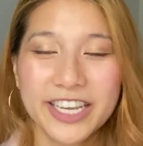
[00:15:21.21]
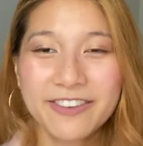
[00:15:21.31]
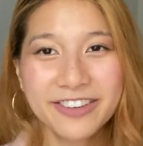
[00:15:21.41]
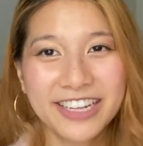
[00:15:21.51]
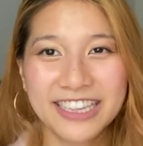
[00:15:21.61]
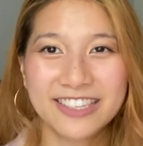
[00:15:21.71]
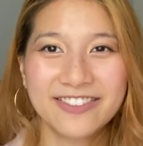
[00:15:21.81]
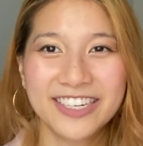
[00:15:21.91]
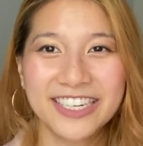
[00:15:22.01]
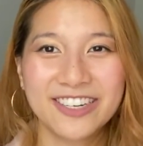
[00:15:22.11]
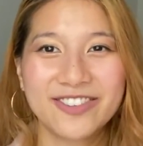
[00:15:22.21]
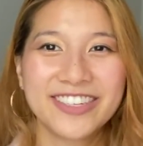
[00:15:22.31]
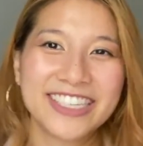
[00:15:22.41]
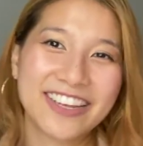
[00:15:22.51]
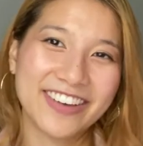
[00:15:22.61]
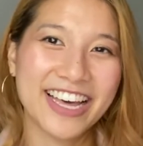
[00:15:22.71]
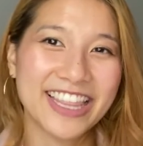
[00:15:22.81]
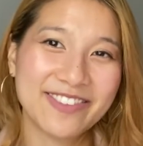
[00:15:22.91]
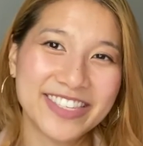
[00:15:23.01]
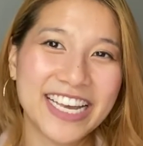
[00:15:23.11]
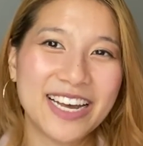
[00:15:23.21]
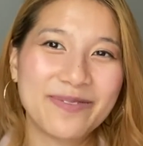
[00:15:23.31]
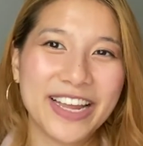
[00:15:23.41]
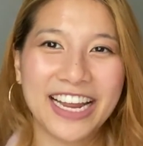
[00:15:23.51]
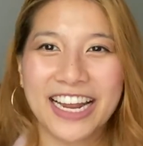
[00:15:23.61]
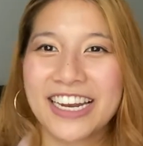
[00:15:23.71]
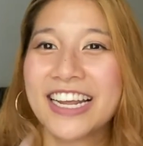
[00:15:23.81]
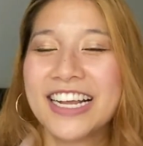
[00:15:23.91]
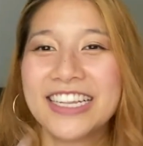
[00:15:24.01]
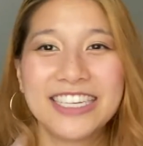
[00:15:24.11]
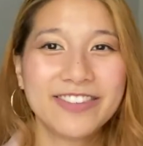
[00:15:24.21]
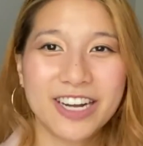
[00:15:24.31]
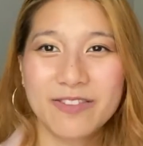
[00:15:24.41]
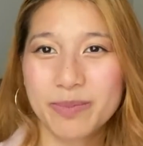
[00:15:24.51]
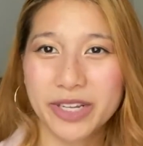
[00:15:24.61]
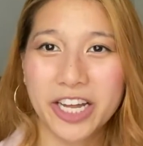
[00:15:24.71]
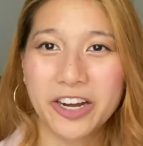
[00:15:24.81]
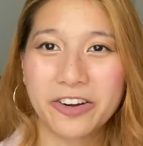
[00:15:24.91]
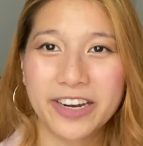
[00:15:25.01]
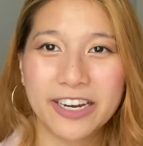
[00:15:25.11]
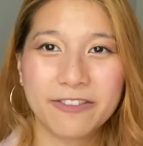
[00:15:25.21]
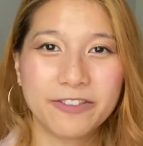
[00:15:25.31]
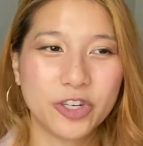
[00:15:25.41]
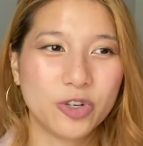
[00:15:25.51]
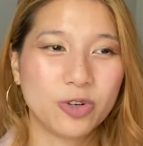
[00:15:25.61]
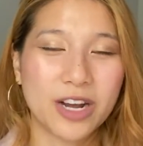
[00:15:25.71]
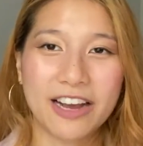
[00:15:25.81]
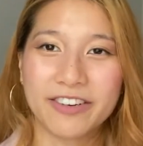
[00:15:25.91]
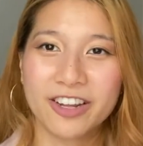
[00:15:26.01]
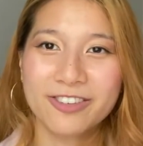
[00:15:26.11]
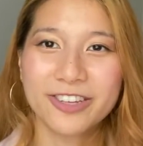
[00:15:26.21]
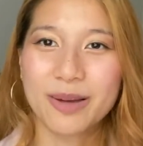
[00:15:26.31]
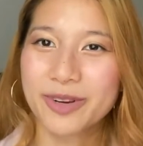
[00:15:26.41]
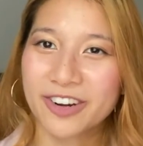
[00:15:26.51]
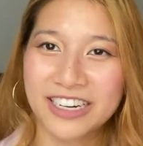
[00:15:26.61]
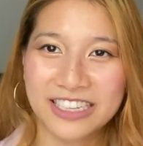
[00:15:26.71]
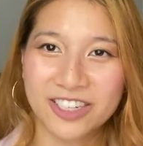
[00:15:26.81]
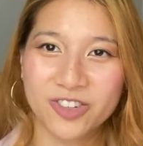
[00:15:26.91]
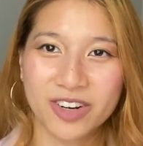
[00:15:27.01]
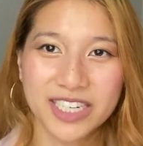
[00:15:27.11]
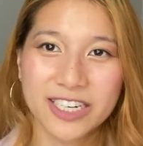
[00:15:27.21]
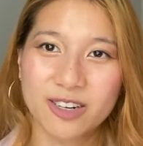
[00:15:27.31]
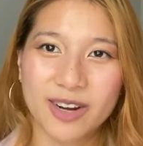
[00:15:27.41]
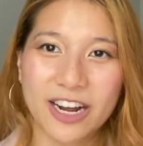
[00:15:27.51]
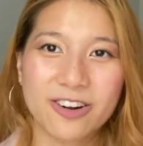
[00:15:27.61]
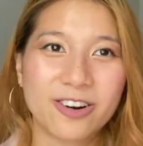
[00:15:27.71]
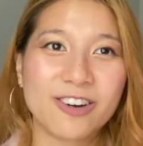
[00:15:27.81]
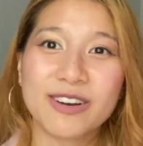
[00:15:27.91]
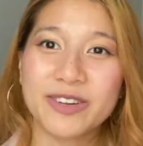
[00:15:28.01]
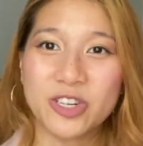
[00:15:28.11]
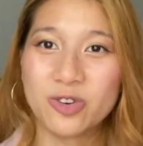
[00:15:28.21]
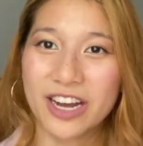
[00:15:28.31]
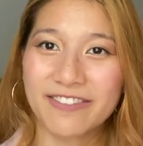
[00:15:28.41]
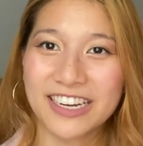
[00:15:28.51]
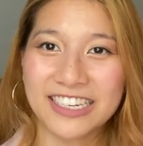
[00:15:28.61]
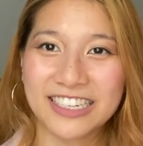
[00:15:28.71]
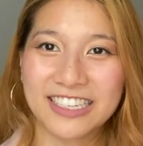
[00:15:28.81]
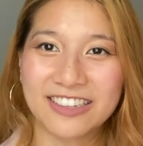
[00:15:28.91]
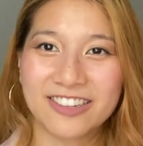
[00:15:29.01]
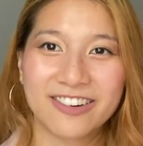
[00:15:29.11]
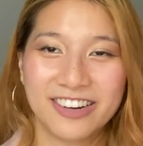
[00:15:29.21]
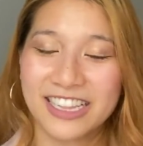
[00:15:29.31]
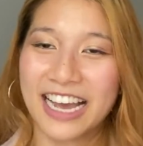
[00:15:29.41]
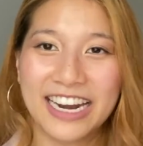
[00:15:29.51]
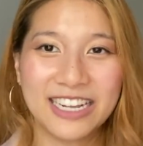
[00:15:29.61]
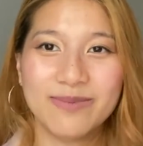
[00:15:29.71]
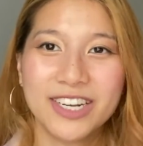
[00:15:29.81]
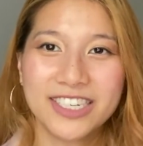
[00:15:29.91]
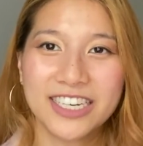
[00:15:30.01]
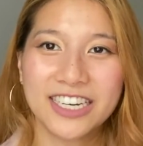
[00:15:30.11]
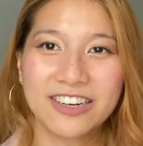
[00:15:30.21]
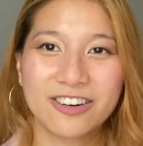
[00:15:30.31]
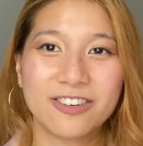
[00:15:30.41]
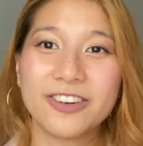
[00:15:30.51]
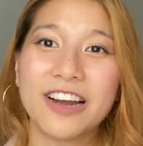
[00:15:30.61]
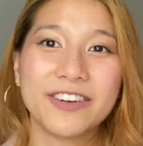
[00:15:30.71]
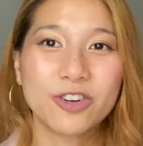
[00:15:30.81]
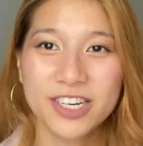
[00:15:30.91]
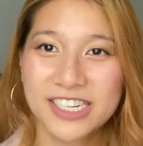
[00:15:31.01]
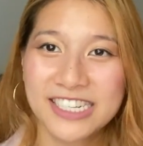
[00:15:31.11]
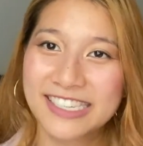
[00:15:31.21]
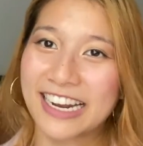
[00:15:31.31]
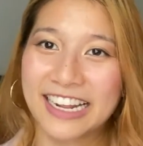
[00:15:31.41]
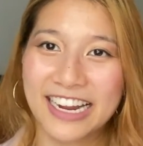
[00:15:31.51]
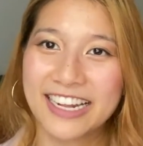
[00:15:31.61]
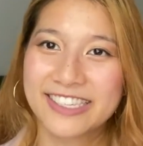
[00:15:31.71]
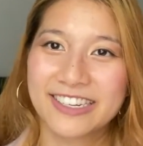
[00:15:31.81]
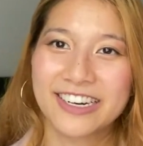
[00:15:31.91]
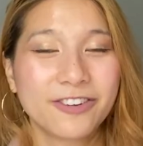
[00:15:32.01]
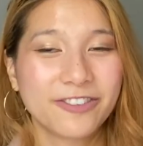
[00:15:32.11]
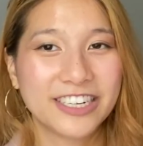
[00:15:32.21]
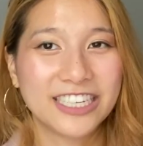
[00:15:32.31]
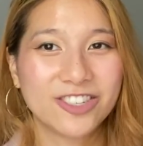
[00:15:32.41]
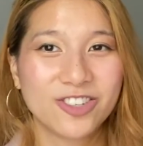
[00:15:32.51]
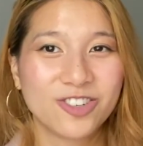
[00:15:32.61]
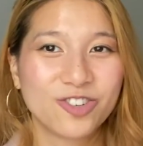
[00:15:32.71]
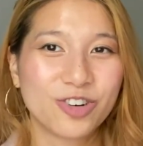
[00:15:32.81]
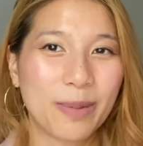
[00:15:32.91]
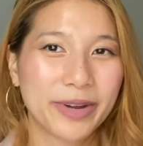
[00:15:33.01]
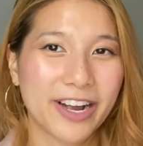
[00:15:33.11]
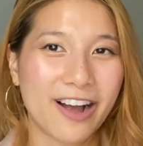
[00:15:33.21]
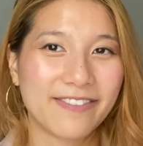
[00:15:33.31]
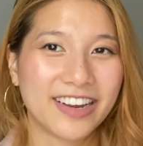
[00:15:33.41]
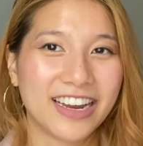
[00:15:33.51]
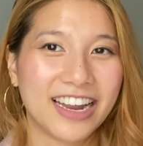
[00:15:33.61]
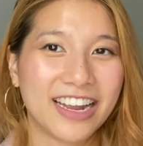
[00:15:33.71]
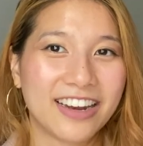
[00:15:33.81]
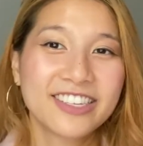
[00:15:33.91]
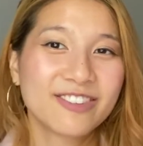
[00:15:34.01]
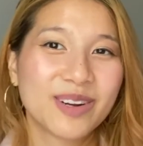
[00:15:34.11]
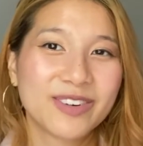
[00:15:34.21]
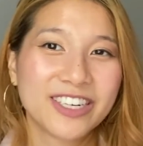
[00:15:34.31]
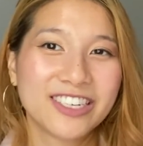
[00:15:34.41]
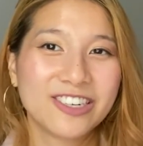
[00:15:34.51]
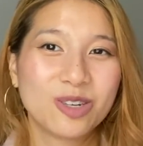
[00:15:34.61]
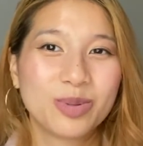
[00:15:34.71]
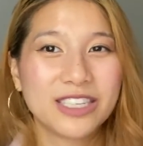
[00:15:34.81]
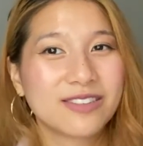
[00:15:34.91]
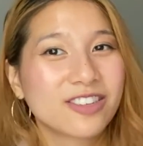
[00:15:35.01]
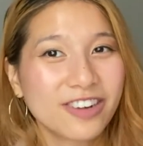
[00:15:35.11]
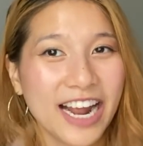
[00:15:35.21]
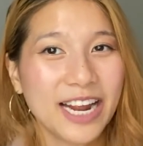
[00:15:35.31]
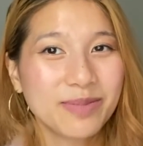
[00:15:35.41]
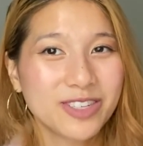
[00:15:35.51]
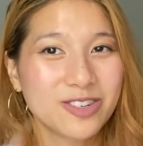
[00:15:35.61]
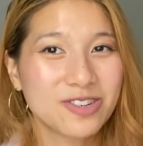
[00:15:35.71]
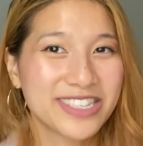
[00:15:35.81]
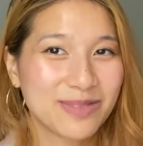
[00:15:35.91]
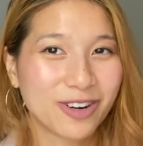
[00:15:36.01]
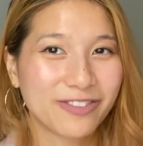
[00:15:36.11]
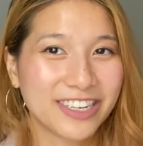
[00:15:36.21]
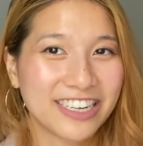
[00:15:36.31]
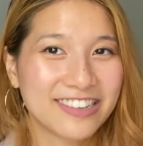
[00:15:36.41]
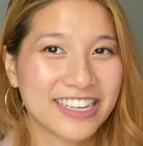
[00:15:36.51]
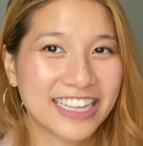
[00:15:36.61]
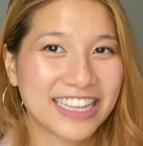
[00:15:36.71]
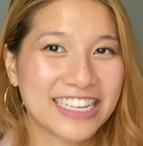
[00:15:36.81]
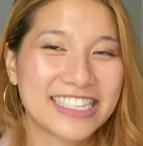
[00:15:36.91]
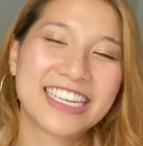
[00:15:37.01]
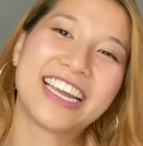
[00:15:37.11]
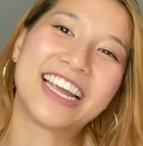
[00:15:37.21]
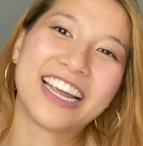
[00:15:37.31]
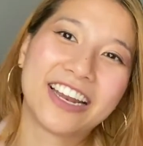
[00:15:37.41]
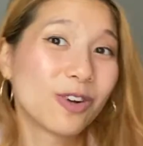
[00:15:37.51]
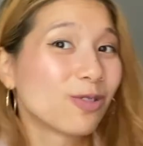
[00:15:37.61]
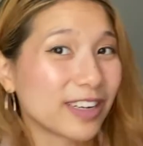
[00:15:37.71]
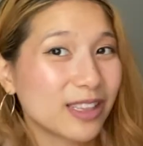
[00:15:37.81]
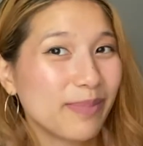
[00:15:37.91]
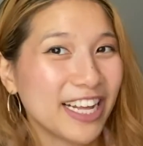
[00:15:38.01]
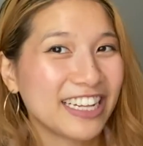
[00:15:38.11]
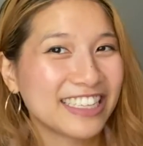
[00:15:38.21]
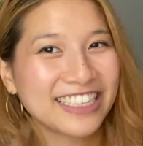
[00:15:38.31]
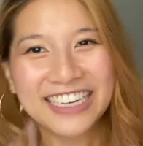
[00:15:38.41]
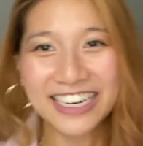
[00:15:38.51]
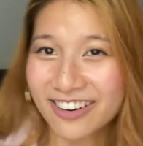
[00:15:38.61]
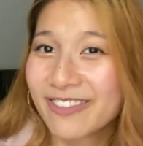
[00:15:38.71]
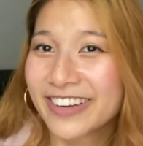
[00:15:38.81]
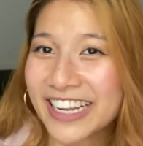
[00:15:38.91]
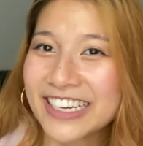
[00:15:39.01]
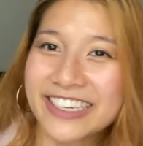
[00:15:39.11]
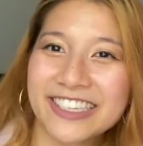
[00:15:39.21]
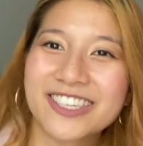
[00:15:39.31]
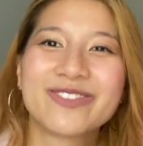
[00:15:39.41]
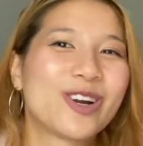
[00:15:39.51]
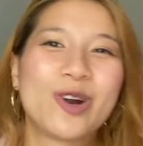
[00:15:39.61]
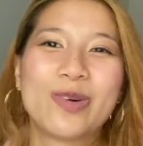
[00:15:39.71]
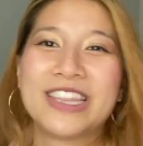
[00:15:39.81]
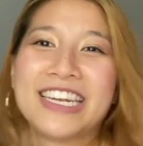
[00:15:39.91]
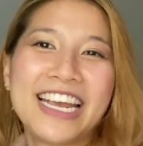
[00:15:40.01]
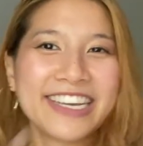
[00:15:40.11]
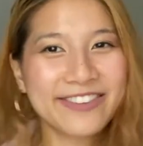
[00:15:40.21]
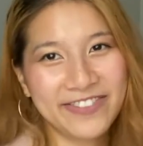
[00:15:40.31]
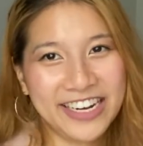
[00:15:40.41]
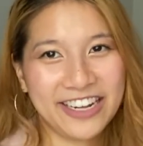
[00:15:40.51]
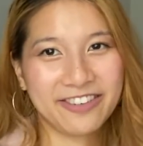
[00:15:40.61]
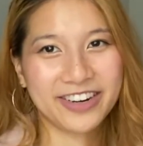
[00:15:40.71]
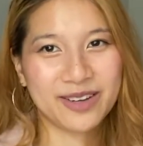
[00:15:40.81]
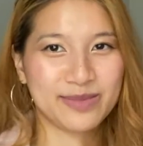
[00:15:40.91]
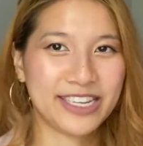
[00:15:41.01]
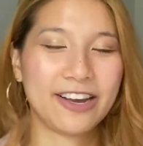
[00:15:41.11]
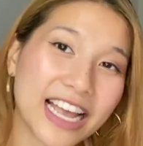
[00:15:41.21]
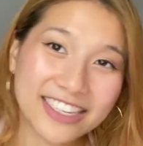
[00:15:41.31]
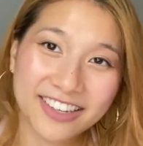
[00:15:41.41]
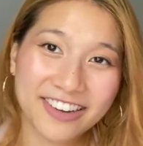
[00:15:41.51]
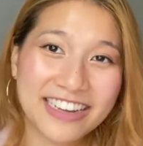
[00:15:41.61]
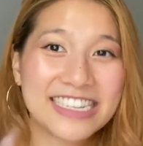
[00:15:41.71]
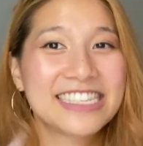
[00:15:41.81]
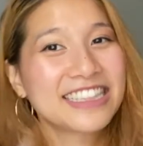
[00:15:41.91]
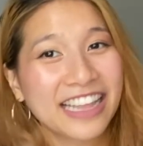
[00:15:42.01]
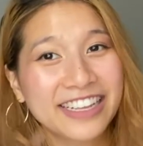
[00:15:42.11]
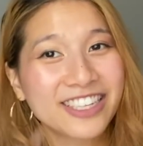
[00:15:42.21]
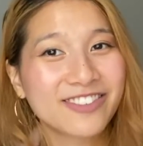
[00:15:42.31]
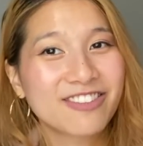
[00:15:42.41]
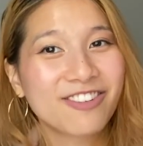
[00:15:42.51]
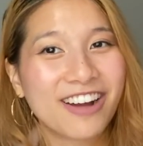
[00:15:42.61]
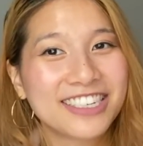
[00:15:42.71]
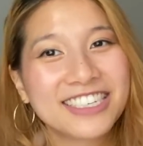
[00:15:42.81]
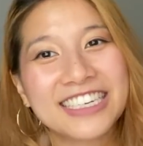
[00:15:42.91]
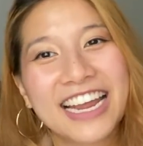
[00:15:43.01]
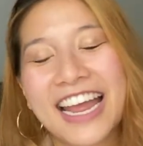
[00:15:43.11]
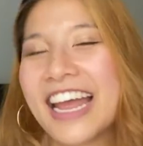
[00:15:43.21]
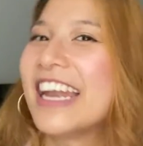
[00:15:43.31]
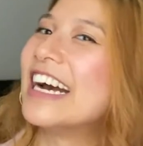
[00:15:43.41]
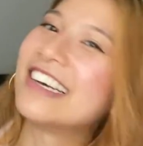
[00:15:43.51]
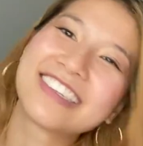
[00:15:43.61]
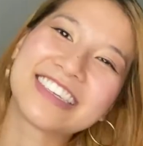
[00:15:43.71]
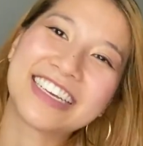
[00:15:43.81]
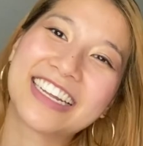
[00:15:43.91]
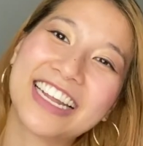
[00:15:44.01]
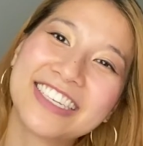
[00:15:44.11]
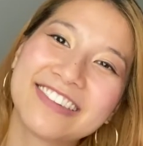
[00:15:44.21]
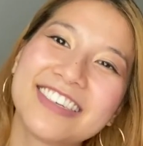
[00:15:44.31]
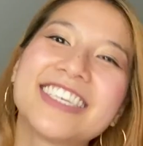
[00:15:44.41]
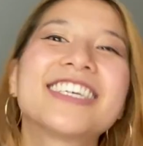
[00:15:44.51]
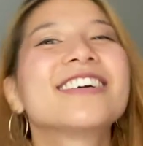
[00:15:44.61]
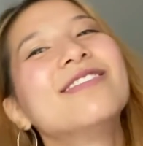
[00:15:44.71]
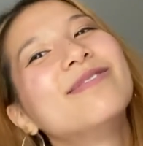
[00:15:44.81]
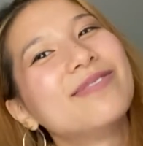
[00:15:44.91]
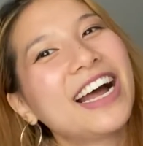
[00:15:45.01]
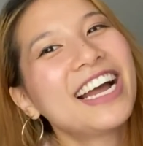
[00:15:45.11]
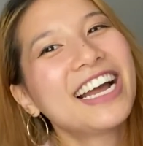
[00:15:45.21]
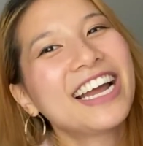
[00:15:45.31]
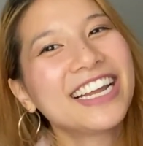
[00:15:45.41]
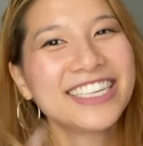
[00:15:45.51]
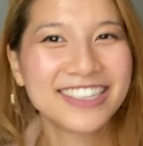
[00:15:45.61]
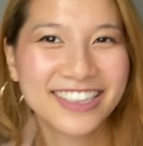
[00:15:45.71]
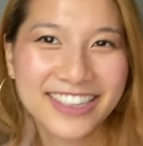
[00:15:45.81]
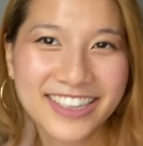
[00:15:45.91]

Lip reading: If you like this video, please give it a thumbs up and leave a comment below if you have another topic or idea that you want to hear about, or maybe you have ideas on squirting that I didn't mention, or if you have any questions I didn't answer, feel free to drop a comment. And also remember to please subscribe to see more videos like this and ring the bell to get notifications for when the next video comes out. As always, thanks so much for watching and I'll see you next week. Bye!